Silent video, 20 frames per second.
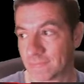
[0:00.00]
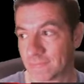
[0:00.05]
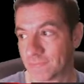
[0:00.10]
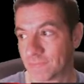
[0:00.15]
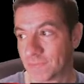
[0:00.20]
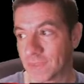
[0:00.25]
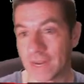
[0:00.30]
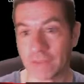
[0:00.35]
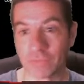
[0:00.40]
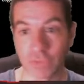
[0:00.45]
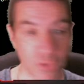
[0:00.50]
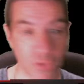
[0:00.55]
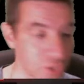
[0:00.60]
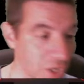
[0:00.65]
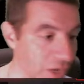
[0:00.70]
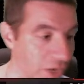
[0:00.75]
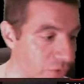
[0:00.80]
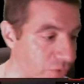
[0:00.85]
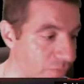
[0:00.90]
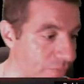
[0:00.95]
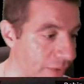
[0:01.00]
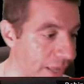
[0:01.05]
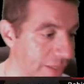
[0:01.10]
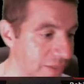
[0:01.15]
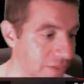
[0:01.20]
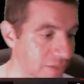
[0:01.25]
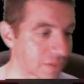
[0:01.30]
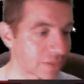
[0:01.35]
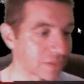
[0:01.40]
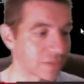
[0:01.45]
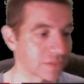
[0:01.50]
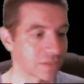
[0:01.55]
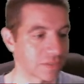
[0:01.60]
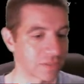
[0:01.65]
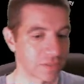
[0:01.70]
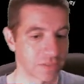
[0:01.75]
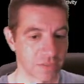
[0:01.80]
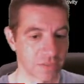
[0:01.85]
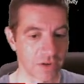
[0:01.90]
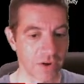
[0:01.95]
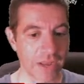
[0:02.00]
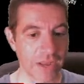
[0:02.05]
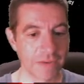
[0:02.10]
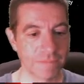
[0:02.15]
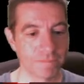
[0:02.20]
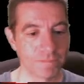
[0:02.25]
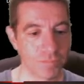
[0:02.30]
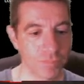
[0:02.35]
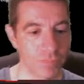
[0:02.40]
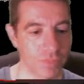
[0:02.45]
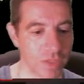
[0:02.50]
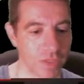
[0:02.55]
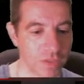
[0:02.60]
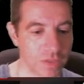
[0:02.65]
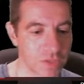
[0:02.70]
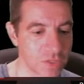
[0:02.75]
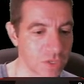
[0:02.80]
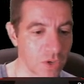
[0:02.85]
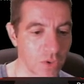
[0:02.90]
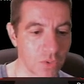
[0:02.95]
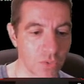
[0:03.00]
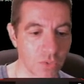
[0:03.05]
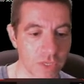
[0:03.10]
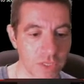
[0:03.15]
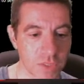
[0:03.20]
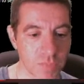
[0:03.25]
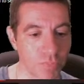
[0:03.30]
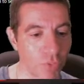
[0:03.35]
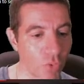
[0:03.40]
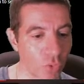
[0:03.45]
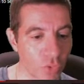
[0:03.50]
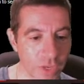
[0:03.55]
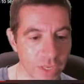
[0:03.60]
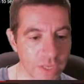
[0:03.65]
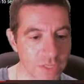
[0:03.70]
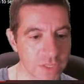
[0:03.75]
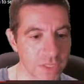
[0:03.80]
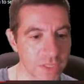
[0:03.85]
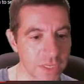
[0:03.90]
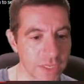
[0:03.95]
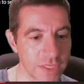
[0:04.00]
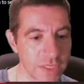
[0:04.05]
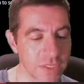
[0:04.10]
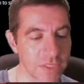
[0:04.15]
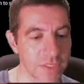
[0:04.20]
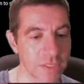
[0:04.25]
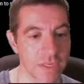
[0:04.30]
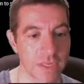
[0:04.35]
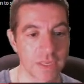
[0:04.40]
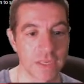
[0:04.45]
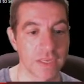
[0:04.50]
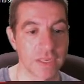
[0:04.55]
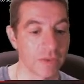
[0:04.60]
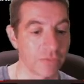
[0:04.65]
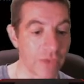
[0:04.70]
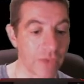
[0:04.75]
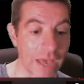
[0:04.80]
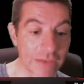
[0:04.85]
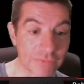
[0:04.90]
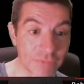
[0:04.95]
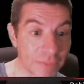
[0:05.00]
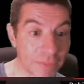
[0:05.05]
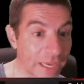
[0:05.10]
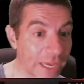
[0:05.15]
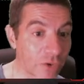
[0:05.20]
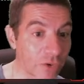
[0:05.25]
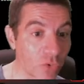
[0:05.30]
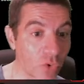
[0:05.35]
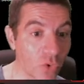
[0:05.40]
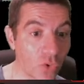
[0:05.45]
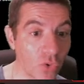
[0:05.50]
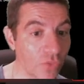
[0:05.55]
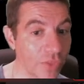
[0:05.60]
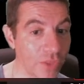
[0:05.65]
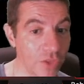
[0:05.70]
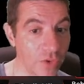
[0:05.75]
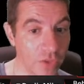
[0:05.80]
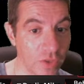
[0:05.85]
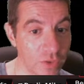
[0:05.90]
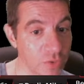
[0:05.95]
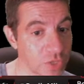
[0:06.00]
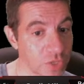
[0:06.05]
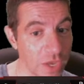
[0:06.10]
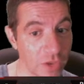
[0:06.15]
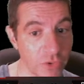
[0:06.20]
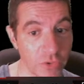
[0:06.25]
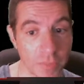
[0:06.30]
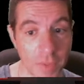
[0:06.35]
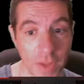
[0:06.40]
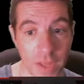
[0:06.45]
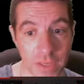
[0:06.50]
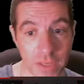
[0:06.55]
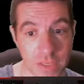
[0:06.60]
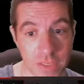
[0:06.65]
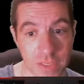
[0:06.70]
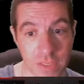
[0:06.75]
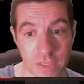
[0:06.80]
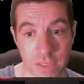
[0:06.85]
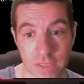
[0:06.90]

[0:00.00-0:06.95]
you'd have to lose 100 bets. All right? So as boring as it is, if you have a bankroll that you can use $100,